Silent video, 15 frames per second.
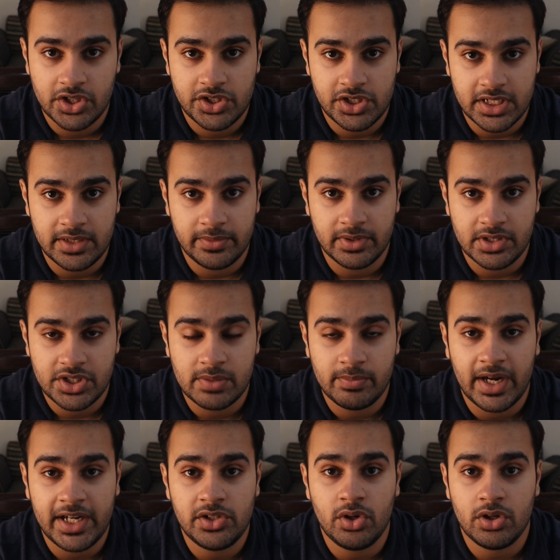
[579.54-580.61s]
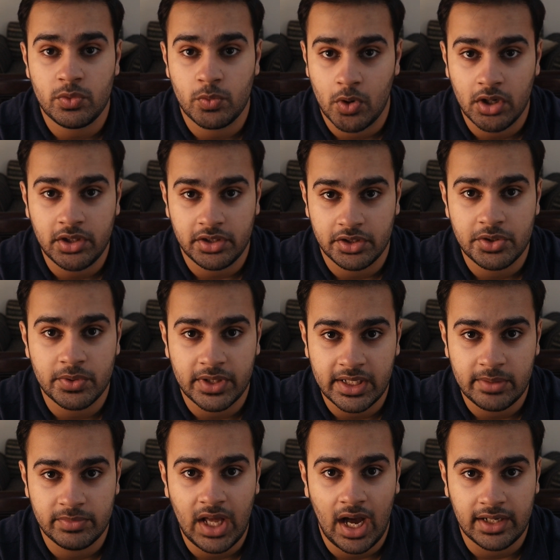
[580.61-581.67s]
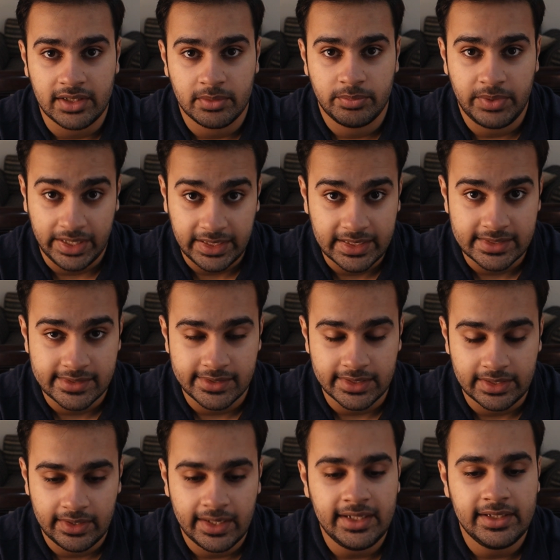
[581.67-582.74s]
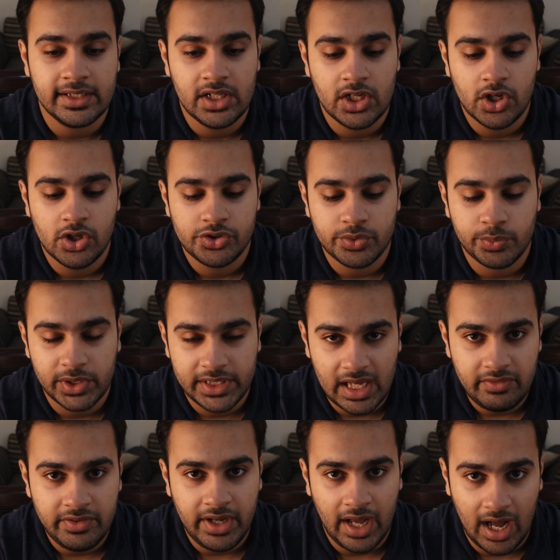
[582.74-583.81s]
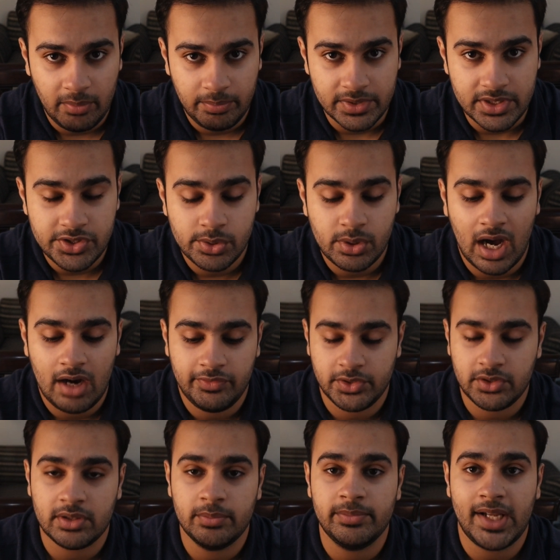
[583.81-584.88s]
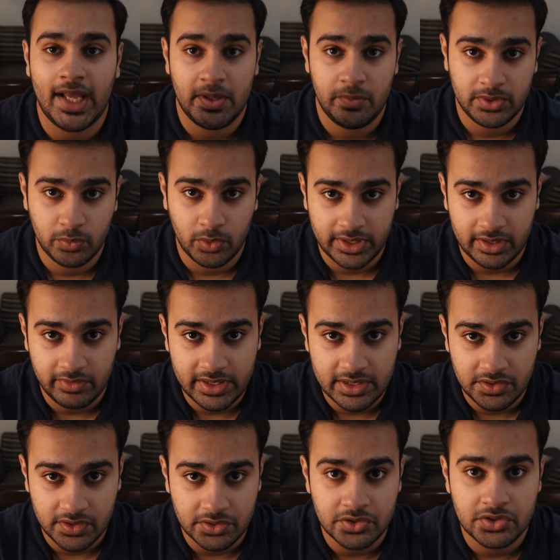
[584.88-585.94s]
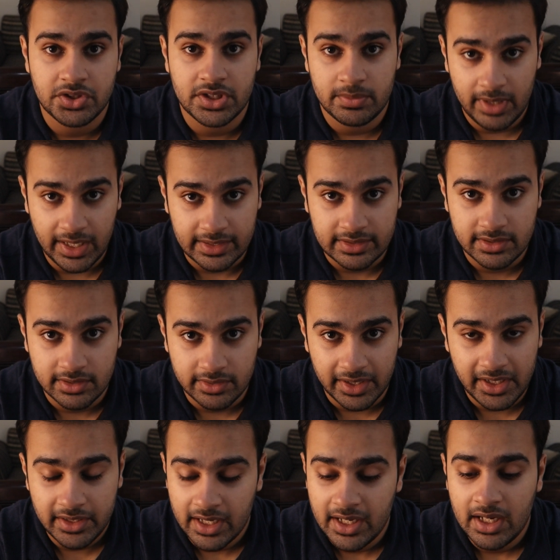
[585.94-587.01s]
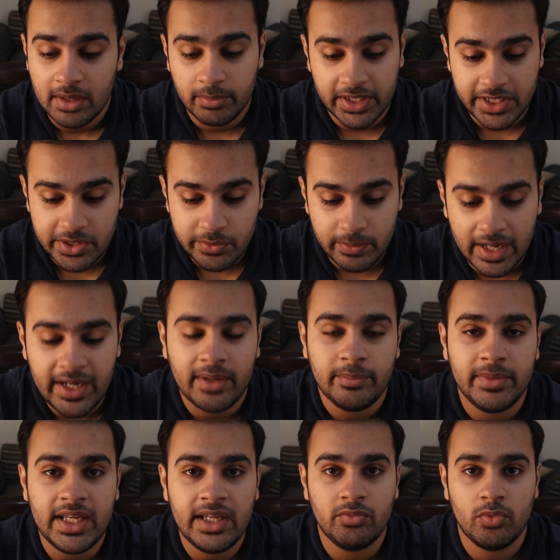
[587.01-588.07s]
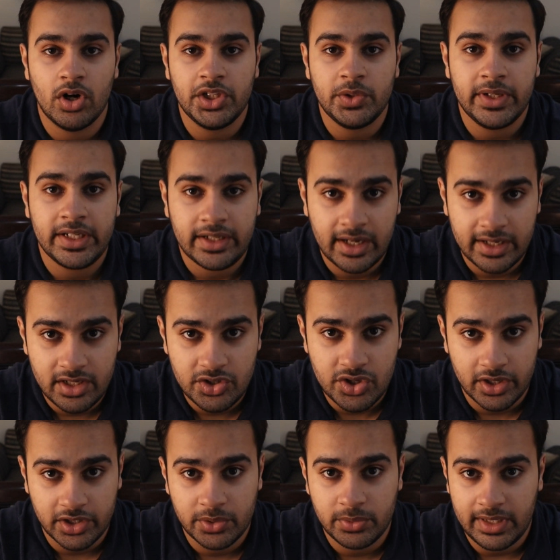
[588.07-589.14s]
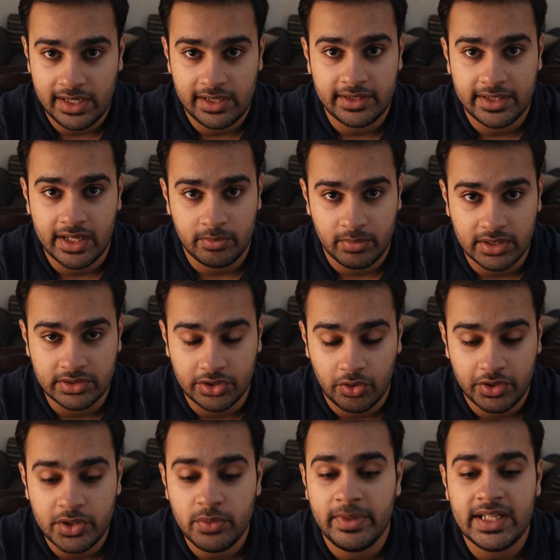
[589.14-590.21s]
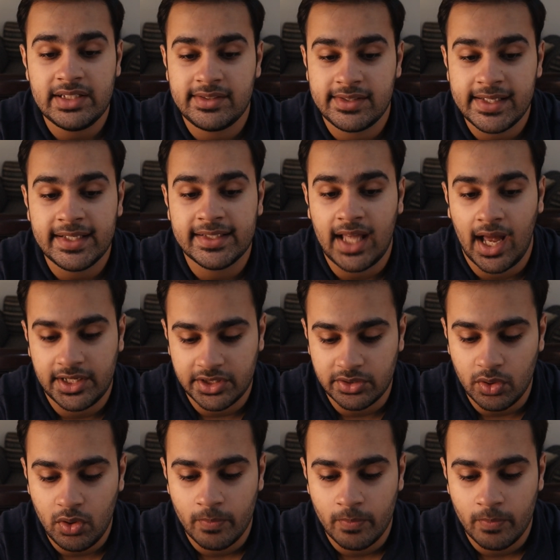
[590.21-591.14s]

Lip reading: she might not want to keep that pregnancy, right? So whatever happens, you have to comply with whatever decision she makes, right? But you may want to encourage her to tell their mother, or you may say that